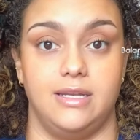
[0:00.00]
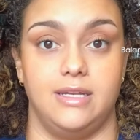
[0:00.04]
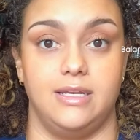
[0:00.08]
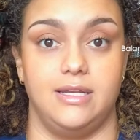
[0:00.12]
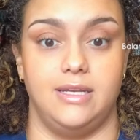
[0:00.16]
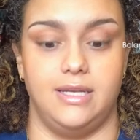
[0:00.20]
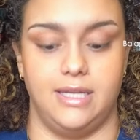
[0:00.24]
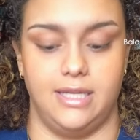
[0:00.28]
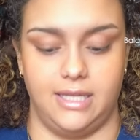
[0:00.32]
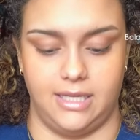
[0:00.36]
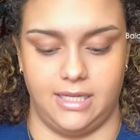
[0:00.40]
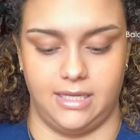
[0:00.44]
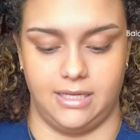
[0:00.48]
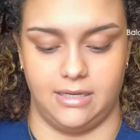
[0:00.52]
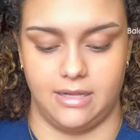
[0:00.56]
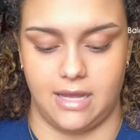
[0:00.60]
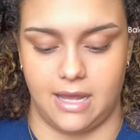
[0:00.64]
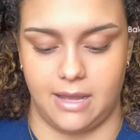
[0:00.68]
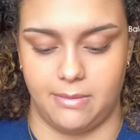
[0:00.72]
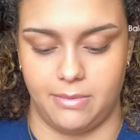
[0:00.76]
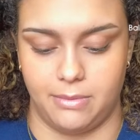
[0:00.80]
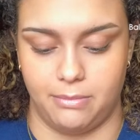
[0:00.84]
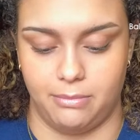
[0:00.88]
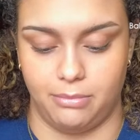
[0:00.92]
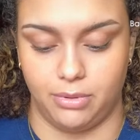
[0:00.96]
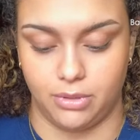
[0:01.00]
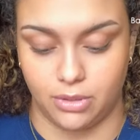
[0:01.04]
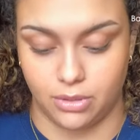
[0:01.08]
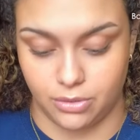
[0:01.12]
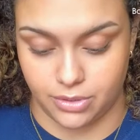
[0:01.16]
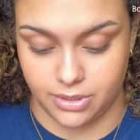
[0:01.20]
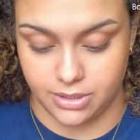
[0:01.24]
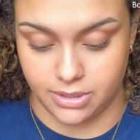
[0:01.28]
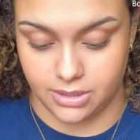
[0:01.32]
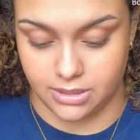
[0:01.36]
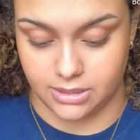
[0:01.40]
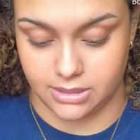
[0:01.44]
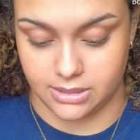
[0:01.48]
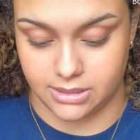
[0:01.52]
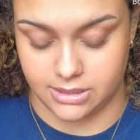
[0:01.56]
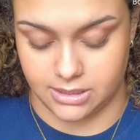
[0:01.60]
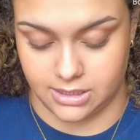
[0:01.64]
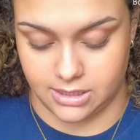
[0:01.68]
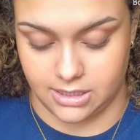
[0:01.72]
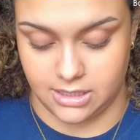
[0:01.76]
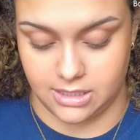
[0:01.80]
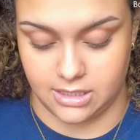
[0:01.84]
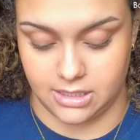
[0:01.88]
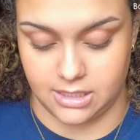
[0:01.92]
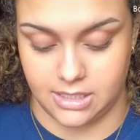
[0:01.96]
need. I get bloated all the
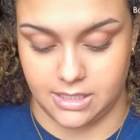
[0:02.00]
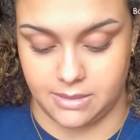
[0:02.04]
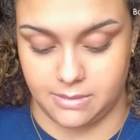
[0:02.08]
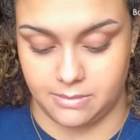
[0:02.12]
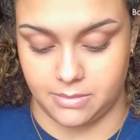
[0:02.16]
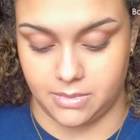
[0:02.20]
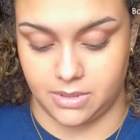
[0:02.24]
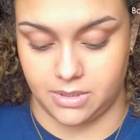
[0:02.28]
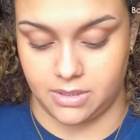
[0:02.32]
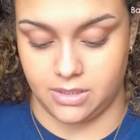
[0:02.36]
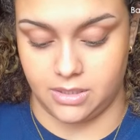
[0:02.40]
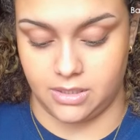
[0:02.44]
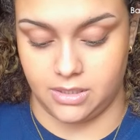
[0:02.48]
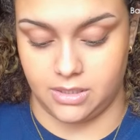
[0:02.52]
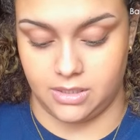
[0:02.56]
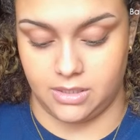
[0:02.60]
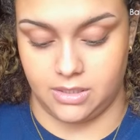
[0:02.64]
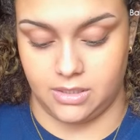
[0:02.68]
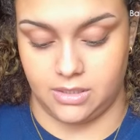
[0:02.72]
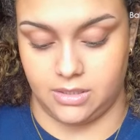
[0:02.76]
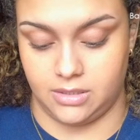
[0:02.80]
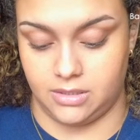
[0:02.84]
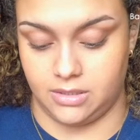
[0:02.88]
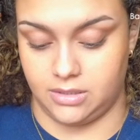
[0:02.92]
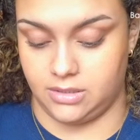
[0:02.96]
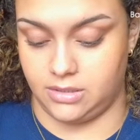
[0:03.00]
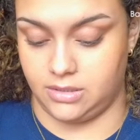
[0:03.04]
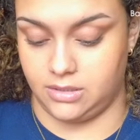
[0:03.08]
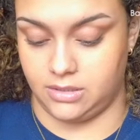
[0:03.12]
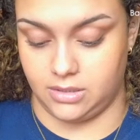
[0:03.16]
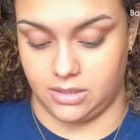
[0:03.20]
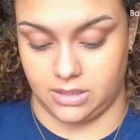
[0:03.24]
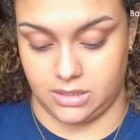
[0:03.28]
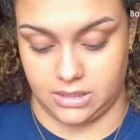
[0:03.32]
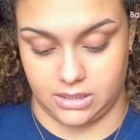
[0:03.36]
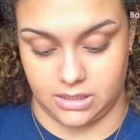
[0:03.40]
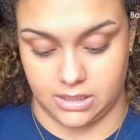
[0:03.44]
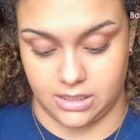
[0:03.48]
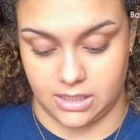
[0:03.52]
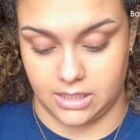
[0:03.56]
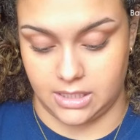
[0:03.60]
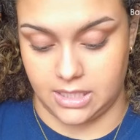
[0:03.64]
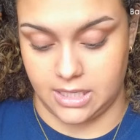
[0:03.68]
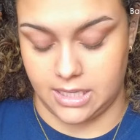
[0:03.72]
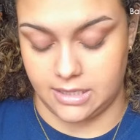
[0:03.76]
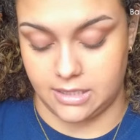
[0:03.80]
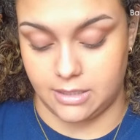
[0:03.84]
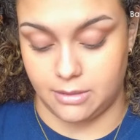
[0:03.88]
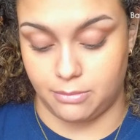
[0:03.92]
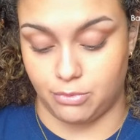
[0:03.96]
time. Listen,
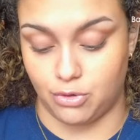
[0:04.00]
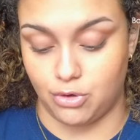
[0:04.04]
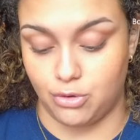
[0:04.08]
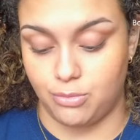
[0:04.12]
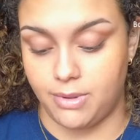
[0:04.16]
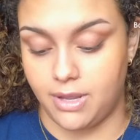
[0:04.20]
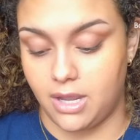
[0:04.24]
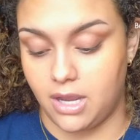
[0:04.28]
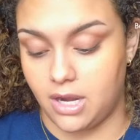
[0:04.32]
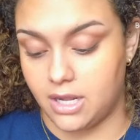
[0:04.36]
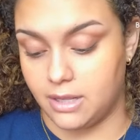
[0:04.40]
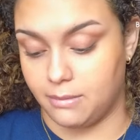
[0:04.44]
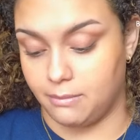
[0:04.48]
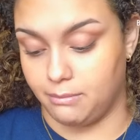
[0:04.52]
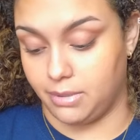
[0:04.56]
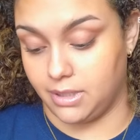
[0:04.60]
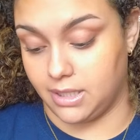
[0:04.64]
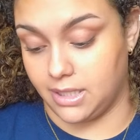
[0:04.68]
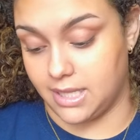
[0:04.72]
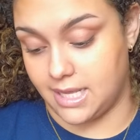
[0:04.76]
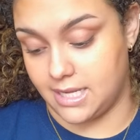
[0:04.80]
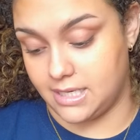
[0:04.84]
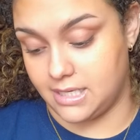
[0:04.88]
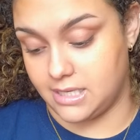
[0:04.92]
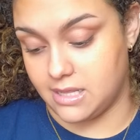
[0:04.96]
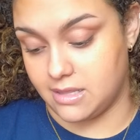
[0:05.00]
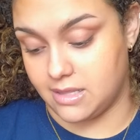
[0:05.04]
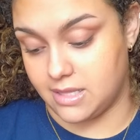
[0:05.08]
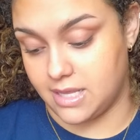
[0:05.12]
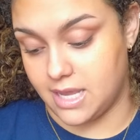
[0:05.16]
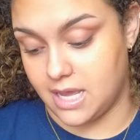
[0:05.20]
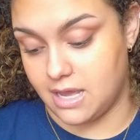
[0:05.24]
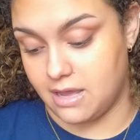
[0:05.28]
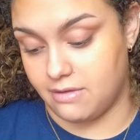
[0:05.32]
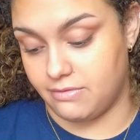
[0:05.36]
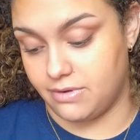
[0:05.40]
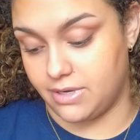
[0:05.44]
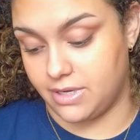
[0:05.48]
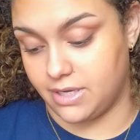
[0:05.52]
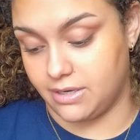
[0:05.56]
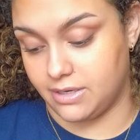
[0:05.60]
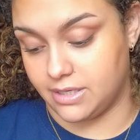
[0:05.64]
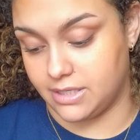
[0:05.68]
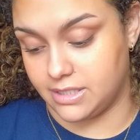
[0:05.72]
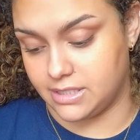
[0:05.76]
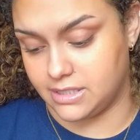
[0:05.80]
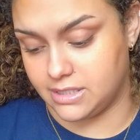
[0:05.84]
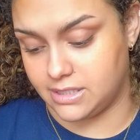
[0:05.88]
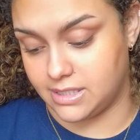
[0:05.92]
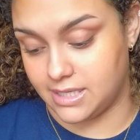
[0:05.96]
and the probiotic blend that they have in here,
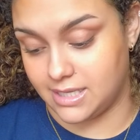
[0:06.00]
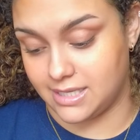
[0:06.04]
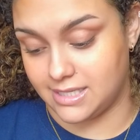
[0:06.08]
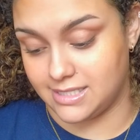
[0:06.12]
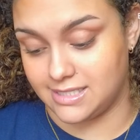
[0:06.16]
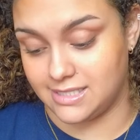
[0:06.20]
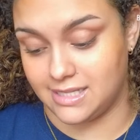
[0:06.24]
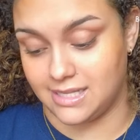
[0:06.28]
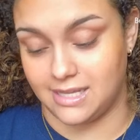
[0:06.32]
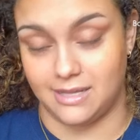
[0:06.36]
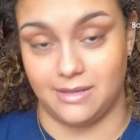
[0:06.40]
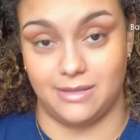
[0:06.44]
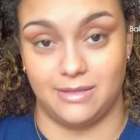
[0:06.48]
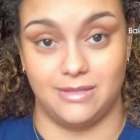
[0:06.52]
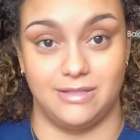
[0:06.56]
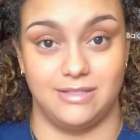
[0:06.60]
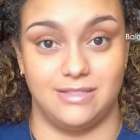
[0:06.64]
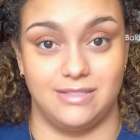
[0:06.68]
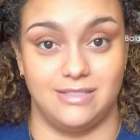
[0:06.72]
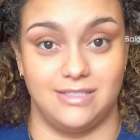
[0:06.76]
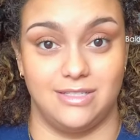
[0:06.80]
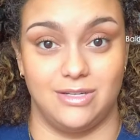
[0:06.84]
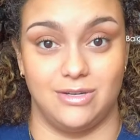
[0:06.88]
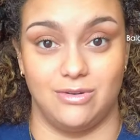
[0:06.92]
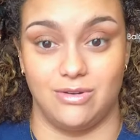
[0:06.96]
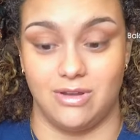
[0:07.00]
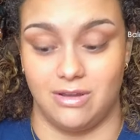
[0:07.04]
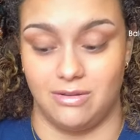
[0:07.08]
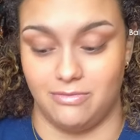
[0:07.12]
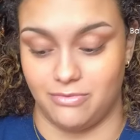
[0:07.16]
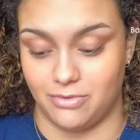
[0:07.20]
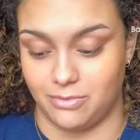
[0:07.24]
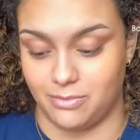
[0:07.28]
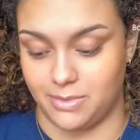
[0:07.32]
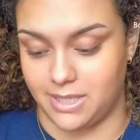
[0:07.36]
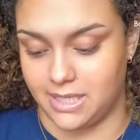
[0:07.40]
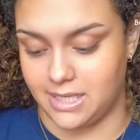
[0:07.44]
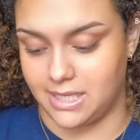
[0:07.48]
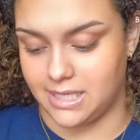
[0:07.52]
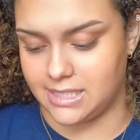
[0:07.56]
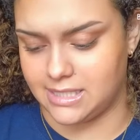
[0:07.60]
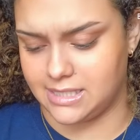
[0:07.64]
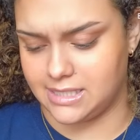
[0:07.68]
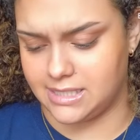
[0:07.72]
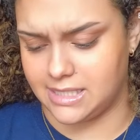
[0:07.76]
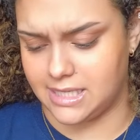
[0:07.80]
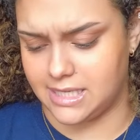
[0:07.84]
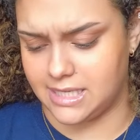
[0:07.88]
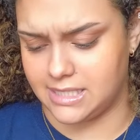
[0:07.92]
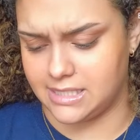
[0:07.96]
it says, don't come for me, it
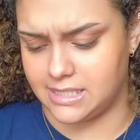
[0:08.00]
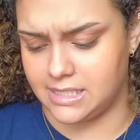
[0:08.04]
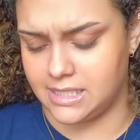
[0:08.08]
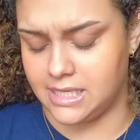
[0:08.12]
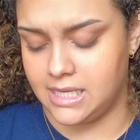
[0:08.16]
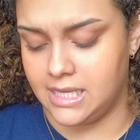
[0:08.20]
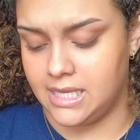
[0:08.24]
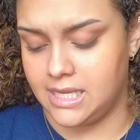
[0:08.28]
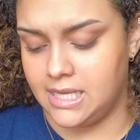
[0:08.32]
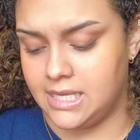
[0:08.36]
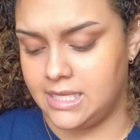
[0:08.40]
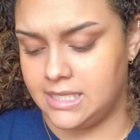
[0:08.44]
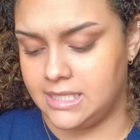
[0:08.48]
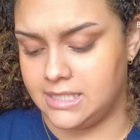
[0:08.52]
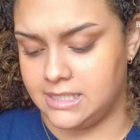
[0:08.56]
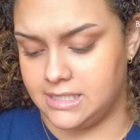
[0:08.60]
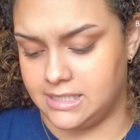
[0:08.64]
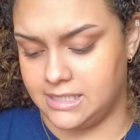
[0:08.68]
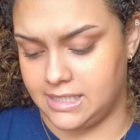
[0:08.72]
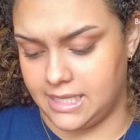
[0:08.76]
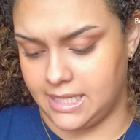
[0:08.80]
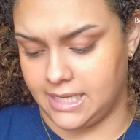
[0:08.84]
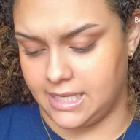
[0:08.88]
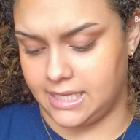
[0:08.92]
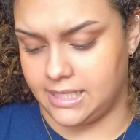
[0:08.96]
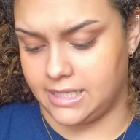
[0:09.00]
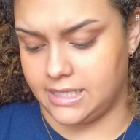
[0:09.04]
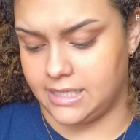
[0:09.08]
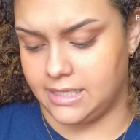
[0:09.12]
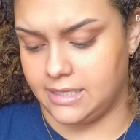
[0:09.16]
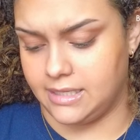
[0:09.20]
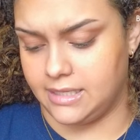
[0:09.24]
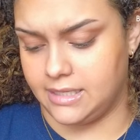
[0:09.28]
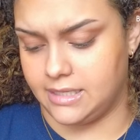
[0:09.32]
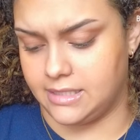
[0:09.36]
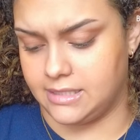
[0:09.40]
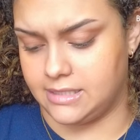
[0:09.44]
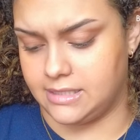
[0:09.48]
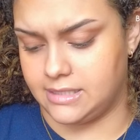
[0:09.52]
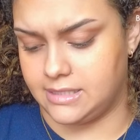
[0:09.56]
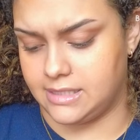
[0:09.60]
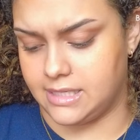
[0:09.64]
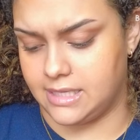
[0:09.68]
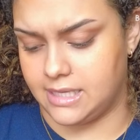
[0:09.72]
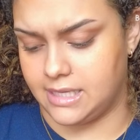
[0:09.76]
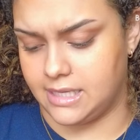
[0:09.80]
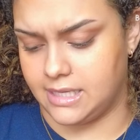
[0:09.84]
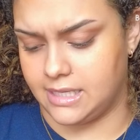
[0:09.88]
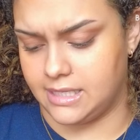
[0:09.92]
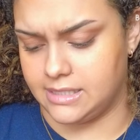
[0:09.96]
says zinc, it
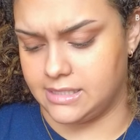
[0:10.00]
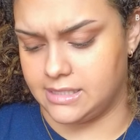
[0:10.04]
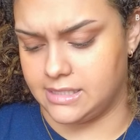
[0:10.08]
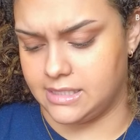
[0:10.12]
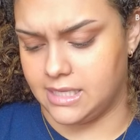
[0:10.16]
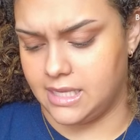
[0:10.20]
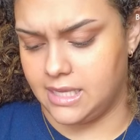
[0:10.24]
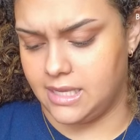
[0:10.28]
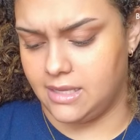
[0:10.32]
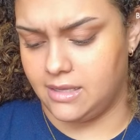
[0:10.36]
says